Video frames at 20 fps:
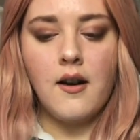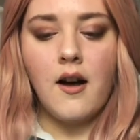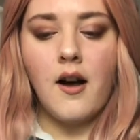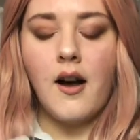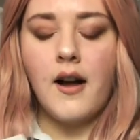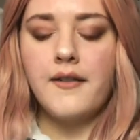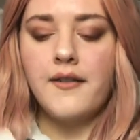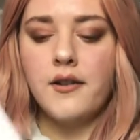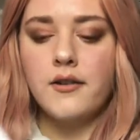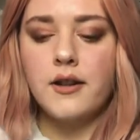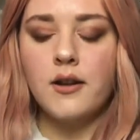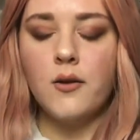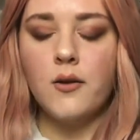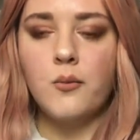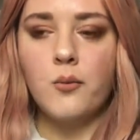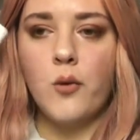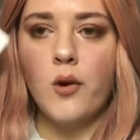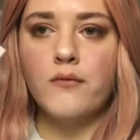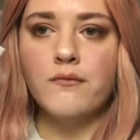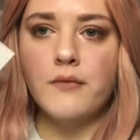I've only got
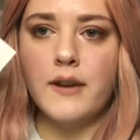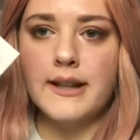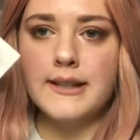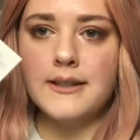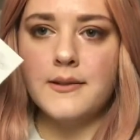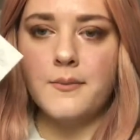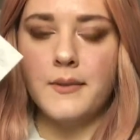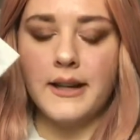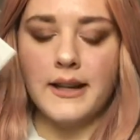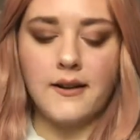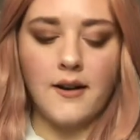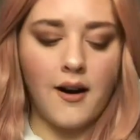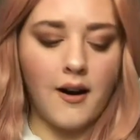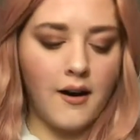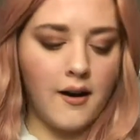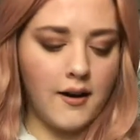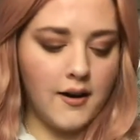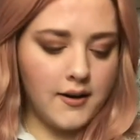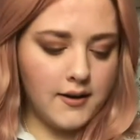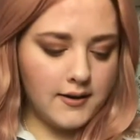one recipe
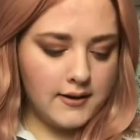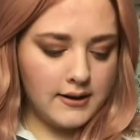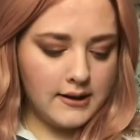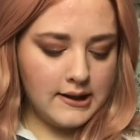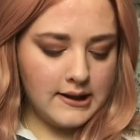card.